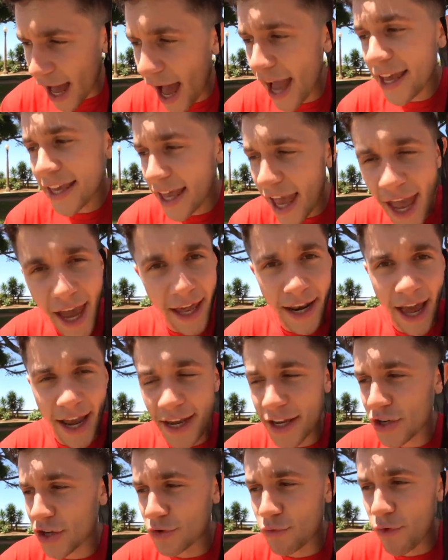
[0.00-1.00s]
I can. I
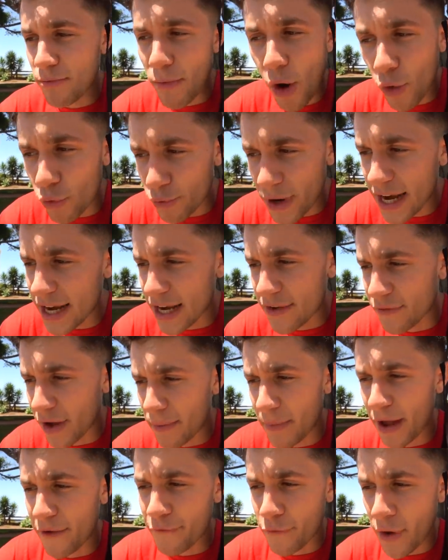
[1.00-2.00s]
can just remote raid
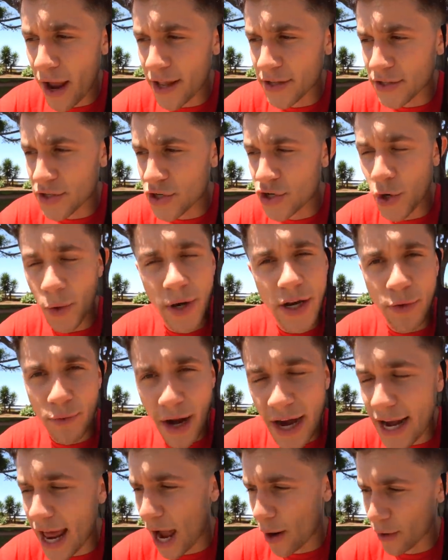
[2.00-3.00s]
invite my friends during
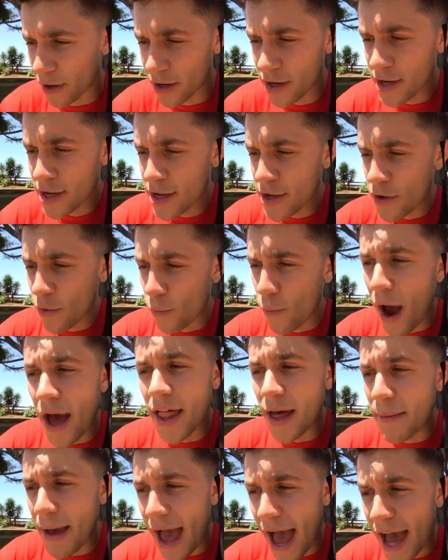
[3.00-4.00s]
raid hour
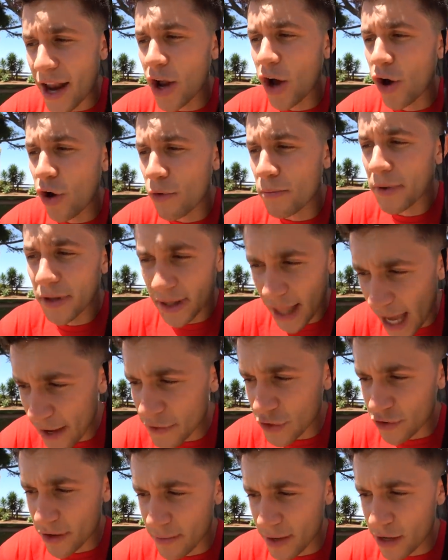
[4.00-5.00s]
while I'm at home
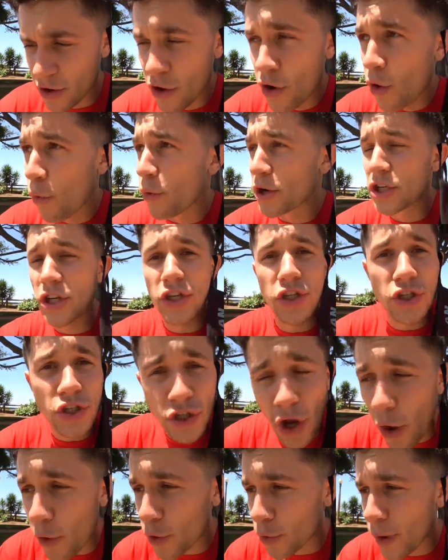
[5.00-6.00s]
live streaming which is
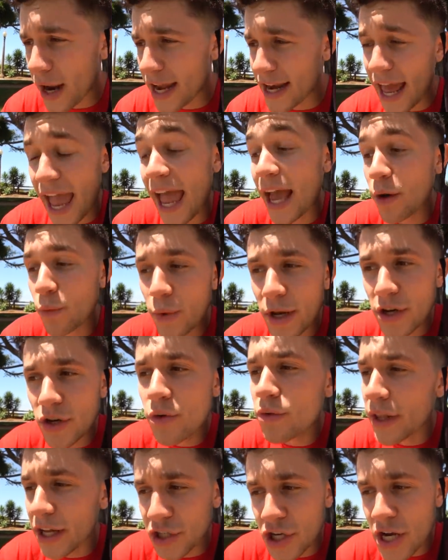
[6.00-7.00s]
so great. And when
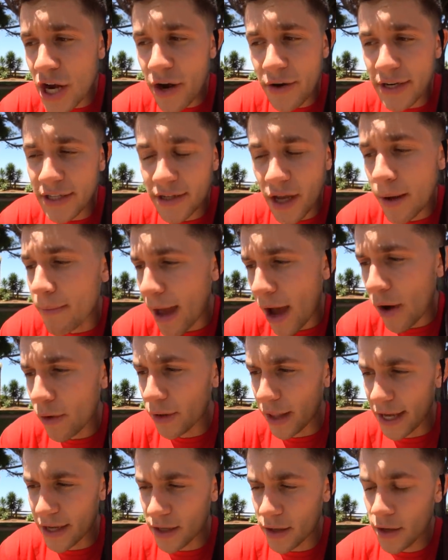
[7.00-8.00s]
new legendaries come out,
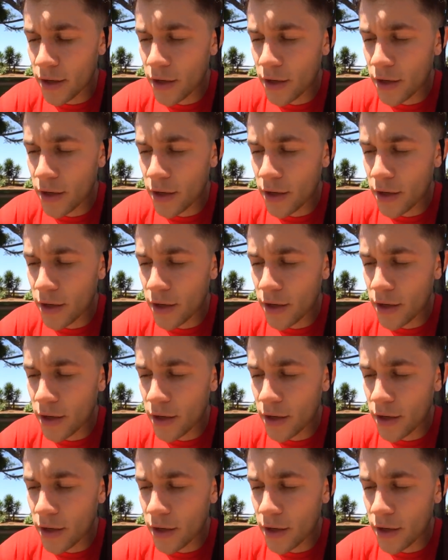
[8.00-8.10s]
like